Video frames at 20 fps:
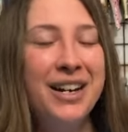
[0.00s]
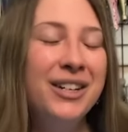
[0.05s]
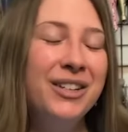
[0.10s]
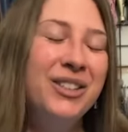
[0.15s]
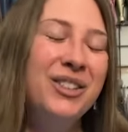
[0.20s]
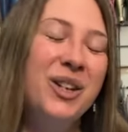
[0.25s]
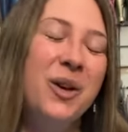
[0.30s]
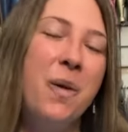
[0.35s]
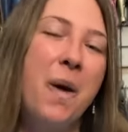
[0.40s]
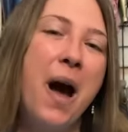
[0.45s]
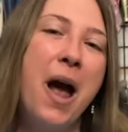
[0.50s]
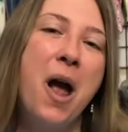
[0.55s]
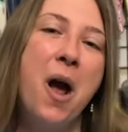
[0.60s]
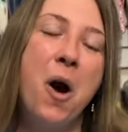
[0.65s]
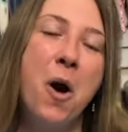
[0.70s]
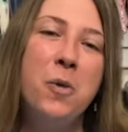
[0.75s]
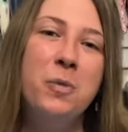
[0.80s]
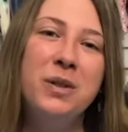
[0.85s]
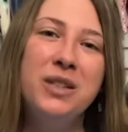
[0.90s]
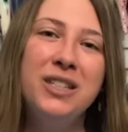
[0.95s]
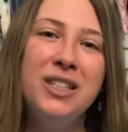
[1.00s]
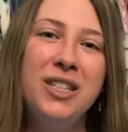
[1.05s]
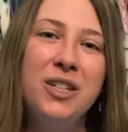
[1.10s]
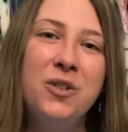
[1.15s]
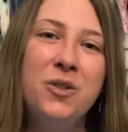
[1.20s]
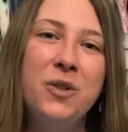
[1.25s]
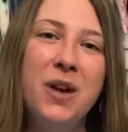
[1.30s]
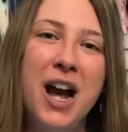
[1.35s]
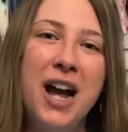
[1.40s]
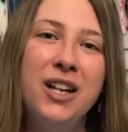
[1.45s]
So I hope to see
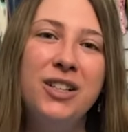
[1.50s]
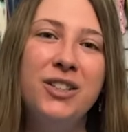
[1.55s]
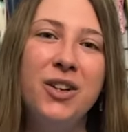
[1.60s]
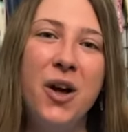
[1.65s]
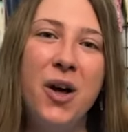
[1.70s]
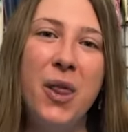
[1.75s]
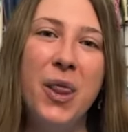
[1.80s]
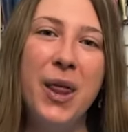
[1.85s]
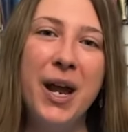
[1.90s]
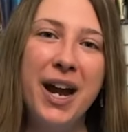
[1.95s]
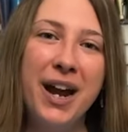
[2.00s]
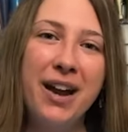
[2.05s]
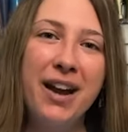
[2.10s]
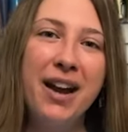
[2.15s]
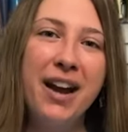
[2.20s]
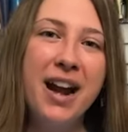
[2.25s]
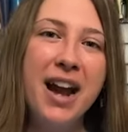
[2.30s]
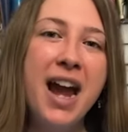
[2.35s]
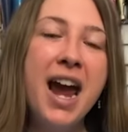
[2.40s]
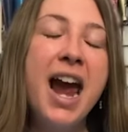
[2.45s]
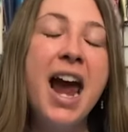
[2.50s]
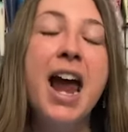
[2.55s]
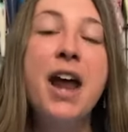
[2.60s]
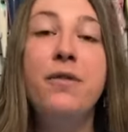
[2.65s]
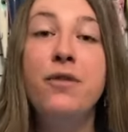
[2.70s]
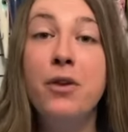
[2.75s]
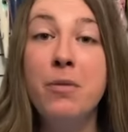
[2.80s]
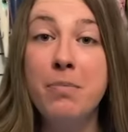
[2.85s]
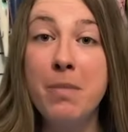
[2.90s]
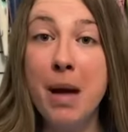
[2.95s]
you guys all there.
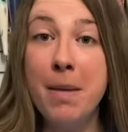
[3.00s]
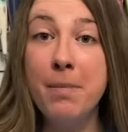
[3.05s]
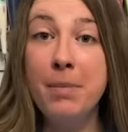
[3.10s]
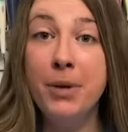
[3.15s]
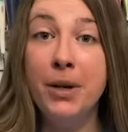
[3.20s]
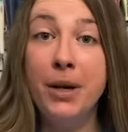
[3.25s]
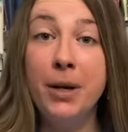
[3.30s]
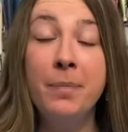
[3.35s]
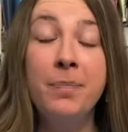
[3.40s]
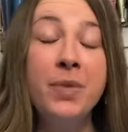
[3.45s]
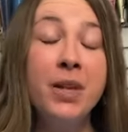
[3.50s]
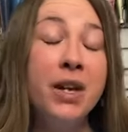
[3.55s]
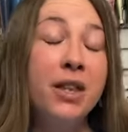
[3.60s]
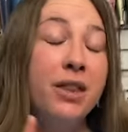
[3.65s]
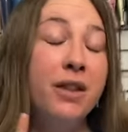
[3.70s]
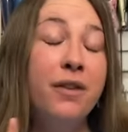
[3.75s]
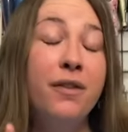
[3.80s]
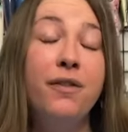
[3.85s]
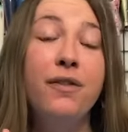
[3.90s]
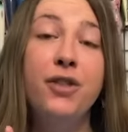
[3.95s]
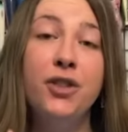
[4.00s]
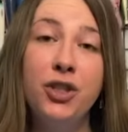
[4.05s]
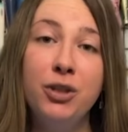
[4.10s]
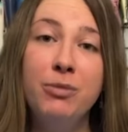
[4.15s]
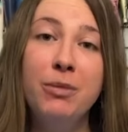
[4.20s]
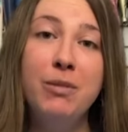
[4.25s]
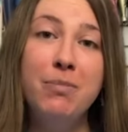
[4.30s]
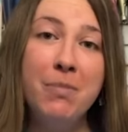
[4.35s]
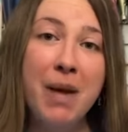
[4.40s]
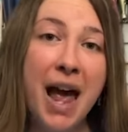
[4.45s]
And remember, the
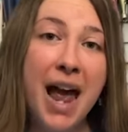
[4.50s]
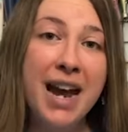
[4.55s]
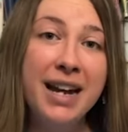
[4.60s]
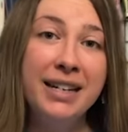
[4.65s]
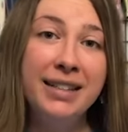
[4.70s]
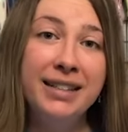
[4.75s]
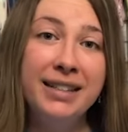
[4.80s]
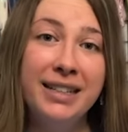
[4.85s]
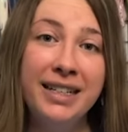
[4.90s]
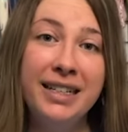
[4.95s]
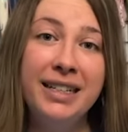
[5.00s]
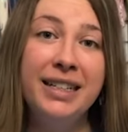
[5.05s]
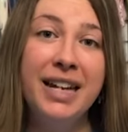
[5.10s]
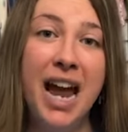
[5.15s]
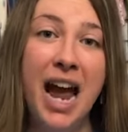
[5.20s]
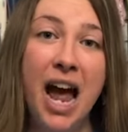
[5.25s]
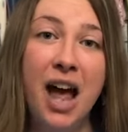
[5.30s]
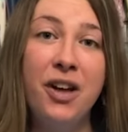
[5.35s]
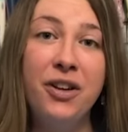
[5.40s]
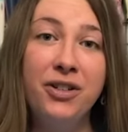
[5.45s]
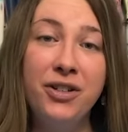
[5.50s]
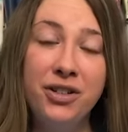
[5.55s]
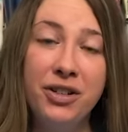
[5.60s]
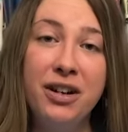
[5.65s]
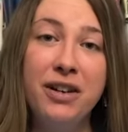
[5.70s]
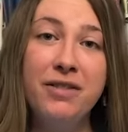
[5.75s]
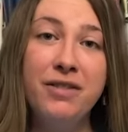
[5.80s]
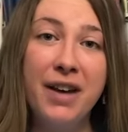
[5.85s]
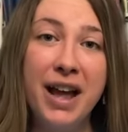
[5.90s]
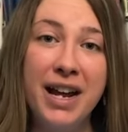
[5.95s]
Fisherman Magazine calendar
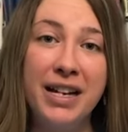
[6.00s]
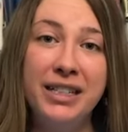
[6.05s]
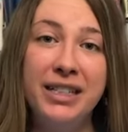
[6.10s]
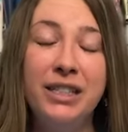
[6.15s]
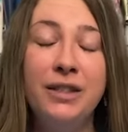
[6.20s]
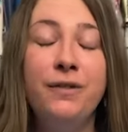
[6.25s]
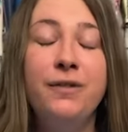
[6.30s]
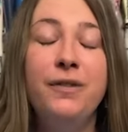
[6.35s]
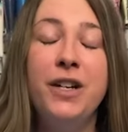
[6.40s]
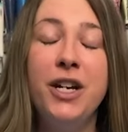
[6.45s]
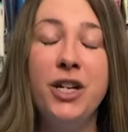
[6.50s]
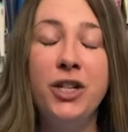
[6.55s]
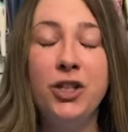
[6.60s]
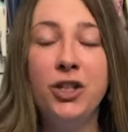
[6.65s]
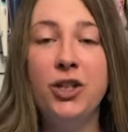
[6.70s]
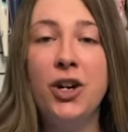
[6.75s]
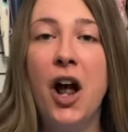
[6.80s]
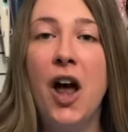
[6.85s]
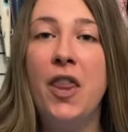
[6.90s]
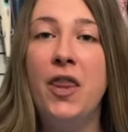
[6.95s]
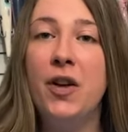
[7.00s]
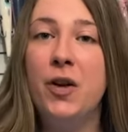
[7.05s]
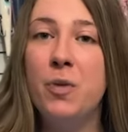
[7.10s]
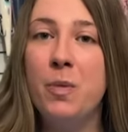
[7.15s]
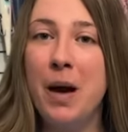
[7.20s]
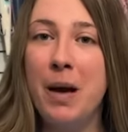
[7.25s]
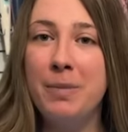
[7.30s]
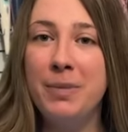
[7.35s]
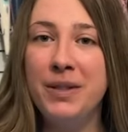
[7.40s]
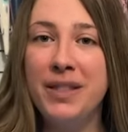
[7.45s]
events featured on their
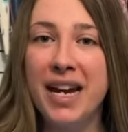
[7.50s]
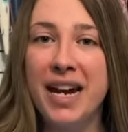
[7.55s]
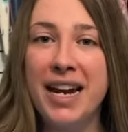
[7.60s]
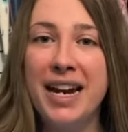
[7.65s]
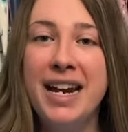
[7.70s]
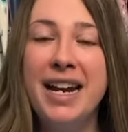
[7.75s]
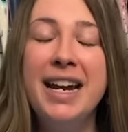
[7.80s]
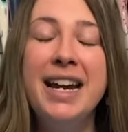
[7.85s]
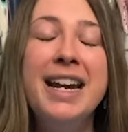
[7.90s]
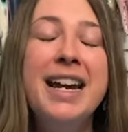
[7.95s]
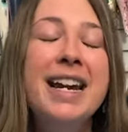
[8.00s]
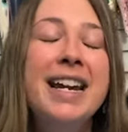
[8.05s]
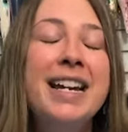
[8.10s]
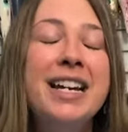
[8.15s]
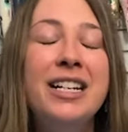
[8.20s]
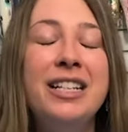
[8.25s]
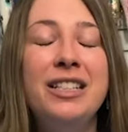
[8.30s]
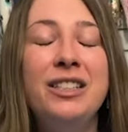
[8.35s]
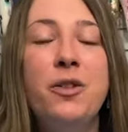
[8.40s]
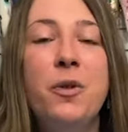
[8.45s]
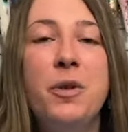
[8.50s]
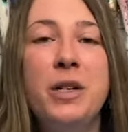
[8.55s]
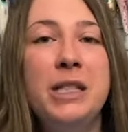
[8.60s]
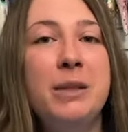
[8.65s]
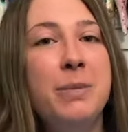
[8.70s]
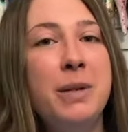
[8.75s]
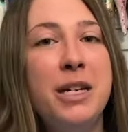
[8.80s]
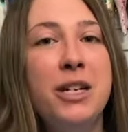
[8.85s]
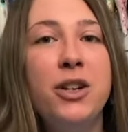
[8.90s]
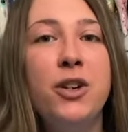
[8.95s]
website is going to
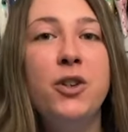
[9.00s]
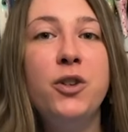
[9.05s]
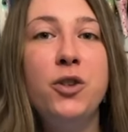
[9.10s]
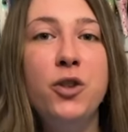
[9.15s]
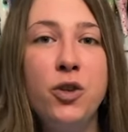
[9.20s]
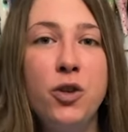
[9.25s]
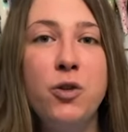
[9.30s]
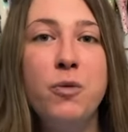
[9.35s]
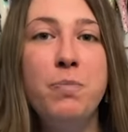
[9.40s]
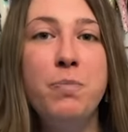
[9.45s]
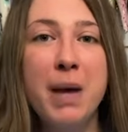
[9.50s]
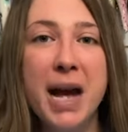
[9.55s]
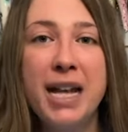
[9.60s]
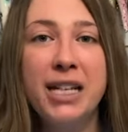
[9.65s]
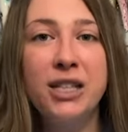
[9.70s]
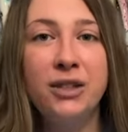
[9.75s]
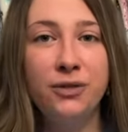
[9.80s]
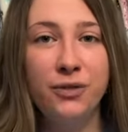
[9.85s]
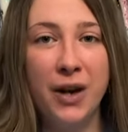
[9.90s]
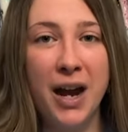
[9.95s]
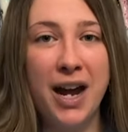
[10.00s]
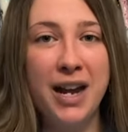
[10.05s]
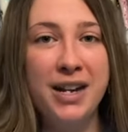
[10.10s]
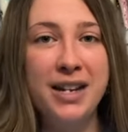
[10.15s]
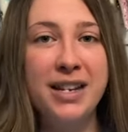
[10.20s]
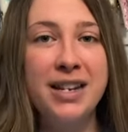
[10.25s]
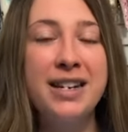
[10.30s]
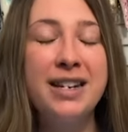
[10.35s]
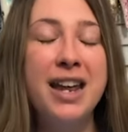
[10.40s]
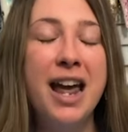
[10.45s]
be your new best
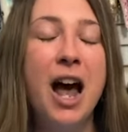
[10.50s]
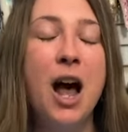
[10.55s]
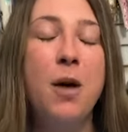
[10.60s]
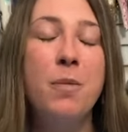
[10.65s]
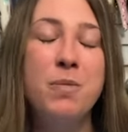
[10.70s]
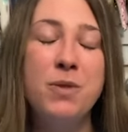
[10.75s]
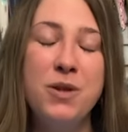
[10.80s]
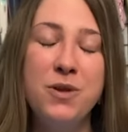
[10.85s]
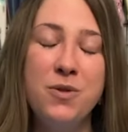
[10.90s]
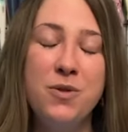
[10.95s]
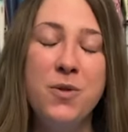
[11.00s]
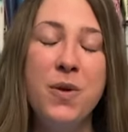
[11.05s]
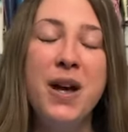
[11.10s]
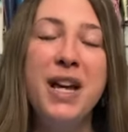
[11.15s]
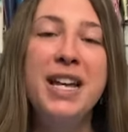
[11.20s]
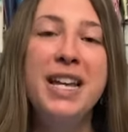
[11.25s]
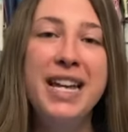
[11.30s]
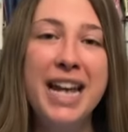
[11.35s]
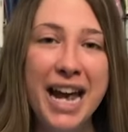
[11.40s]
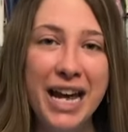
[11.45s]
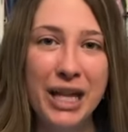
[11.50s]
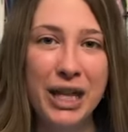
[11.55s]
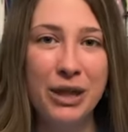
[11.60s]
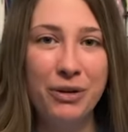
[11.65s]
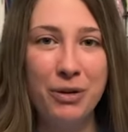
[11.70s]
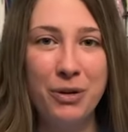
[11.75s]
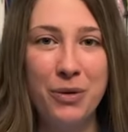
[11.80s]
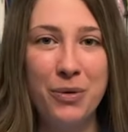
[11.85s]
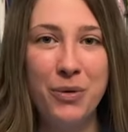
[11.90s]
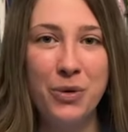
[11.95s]
friend to help you get
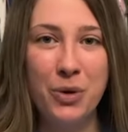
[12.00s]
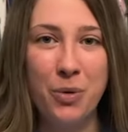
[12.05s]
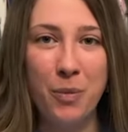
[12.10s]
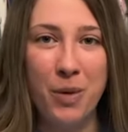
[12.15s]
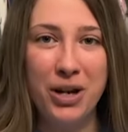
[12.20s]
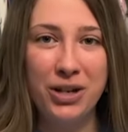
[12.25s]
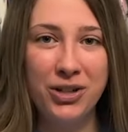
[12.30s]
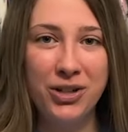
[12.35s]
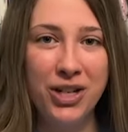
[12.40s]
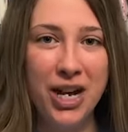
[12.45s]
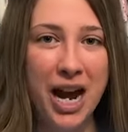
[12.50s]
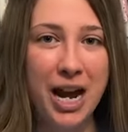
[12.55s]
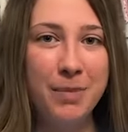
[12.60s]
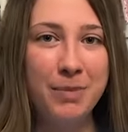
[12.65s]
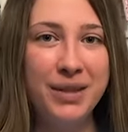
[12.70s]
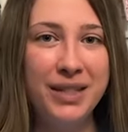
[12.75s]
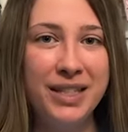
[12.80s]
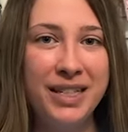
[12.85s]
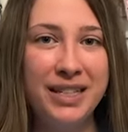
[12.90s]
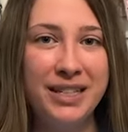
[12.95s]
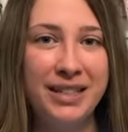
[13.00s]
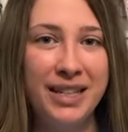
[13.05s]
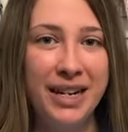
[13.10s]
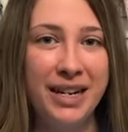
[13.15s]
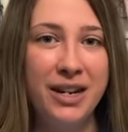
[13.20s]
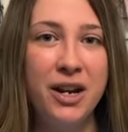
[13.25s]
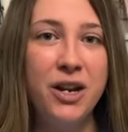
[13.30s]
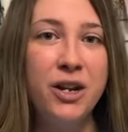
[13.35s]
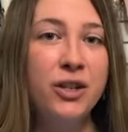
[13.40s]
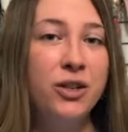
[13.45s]
through the wintertime season.
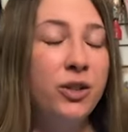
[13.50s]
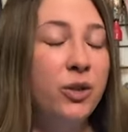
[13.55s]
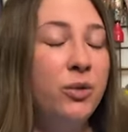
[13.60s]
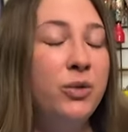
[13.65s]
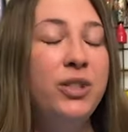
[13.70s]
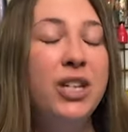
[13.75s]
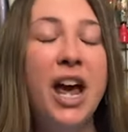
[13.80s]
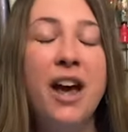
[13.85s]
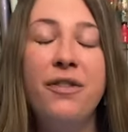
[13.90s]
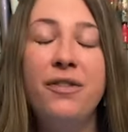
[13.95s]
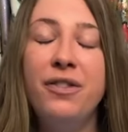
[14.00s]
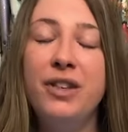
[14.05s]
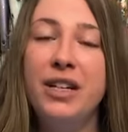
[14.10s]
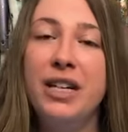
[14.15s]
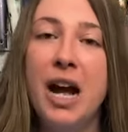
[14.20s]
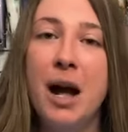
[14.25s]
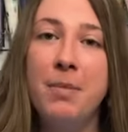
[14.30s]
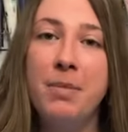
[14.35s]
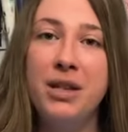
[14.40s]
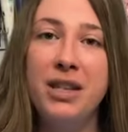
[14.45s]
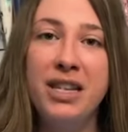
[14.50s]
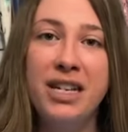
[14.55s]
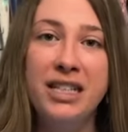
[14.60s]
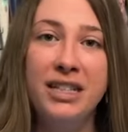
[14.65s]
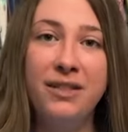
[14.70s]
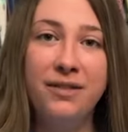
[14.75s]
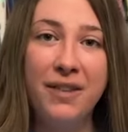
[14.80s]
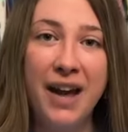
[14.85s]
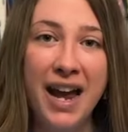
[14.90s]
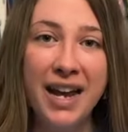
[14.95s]
So definitely come to these
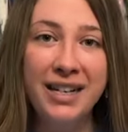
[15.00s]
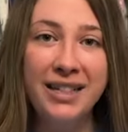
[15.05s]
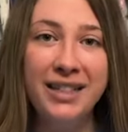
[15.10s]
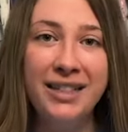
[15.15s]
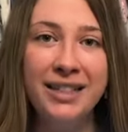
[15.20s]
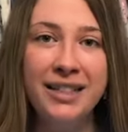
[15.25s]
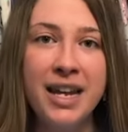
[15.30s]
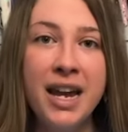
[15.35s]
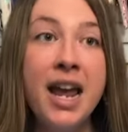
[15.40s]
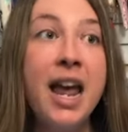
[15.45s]
events.